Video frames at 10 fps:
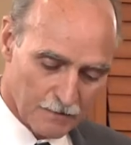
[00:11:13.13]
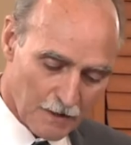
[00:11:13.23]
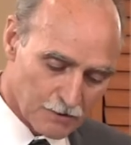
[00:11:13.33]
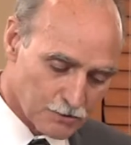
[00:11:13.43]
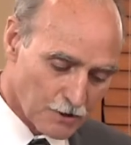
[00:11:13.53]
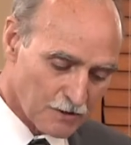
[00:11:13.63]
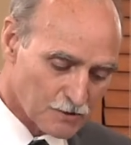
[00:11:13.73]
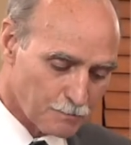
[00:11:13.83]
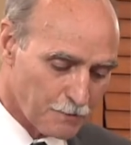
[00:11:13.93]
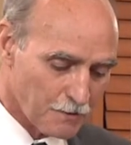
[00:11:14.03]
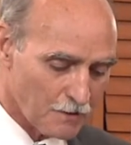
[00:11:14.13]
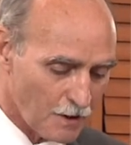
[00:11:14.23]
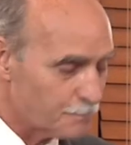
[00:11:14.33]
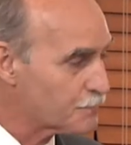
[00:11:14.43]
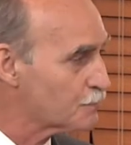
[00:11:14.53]
that Shakespeare
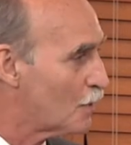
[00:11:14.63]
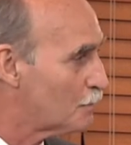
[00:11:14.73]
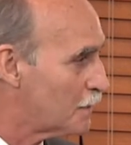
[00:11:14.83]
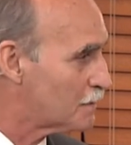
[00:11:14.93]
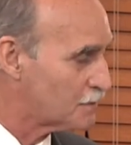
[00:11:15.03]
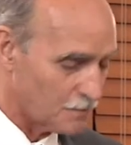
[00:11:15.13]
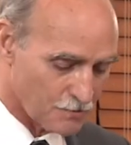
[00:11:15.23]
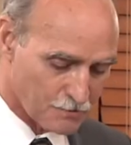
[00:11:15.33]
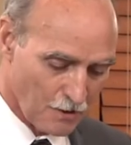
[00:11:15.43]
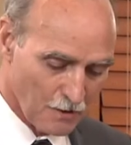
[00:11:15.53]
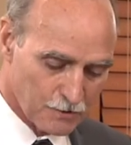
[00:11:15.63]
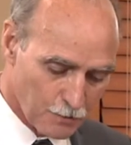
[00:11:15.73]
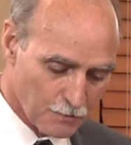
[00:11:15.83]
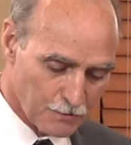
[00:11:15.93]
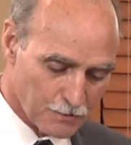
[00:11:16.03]
helped the Romantics
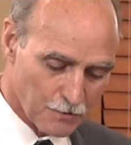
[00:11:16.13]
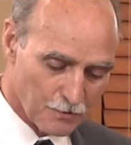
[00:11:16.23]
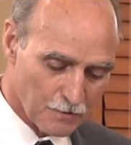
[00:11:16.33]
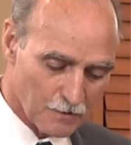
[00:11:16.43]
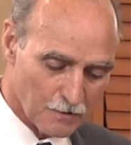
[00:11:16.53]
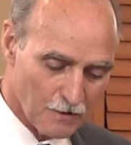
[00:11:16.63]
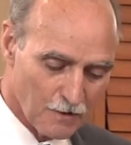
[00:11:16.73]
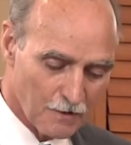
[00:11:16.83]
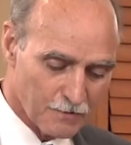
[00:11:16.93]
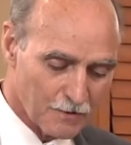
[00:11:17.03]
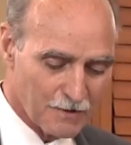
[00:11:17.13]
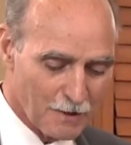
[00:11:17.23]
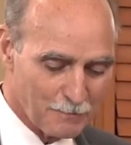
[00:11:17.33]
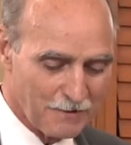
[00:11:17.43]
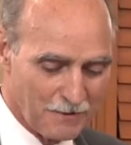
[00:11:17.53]
to endure they're
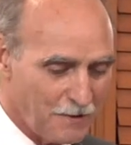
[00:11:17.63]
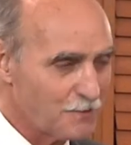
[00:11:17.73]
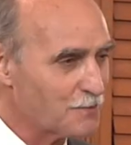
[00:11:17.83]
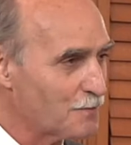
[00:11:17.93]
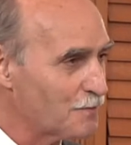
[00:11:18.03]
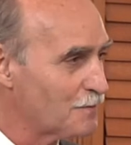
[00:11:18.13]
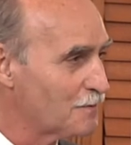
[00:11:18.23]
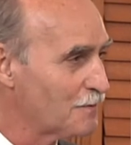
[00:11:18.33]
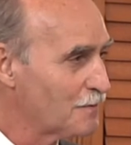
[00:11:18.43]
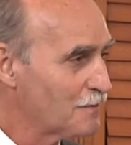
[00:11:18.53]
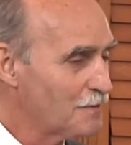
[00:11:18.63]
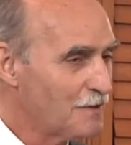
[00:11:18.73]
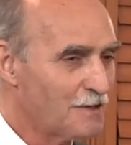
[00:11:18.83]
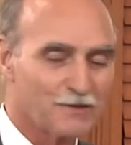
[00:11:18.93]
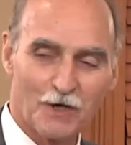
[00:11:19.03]
coming hither
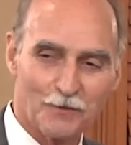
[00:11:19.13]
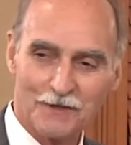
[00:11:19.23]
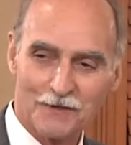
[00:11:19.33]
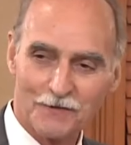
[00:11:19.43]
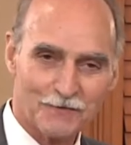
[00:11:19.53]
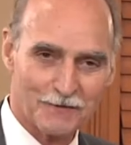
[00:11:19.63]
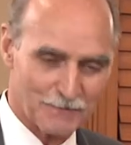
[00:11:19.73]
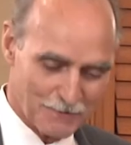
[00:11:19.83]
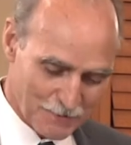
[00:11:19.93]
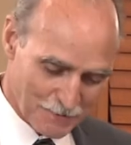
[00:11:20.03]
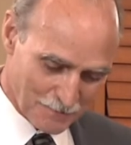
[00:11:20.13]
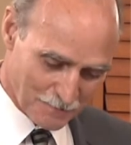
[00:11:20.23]
and going thence,